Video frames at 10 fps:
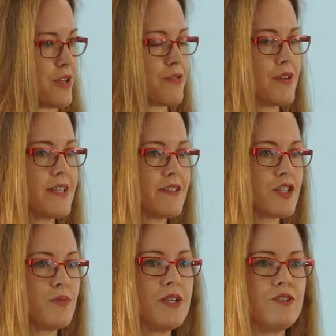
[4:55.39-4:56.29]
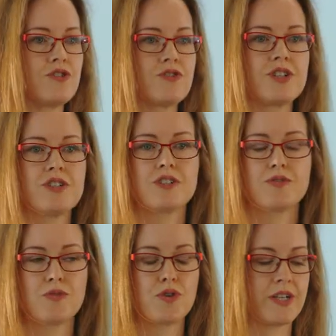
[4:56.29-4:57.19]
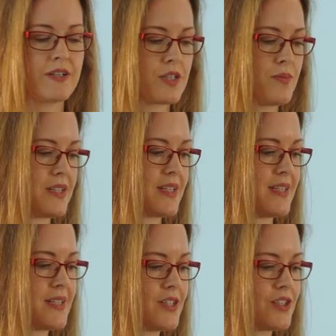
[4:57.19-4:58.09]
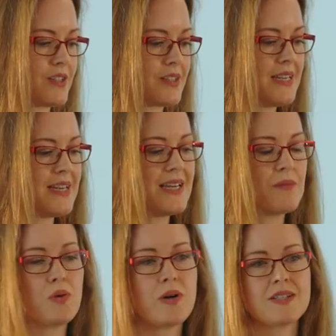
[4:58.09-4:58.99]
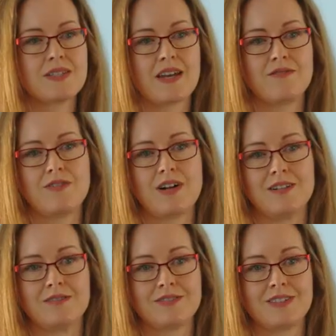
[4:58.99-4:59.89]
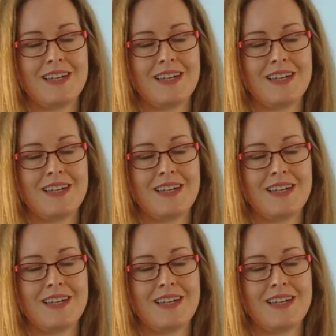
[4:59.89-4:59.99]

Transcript: 3 years to be a nutritionist, 4 years to be a dietitian. But what does that involve?